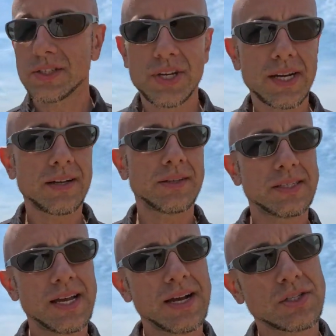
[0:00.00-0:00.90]
and check out
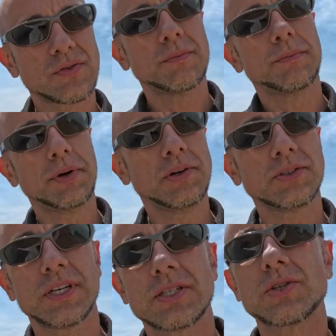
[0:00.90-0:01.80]
this house from
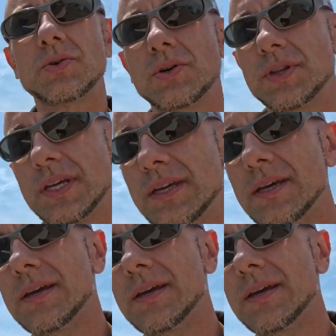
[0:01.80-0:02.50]
Pulte. It's called the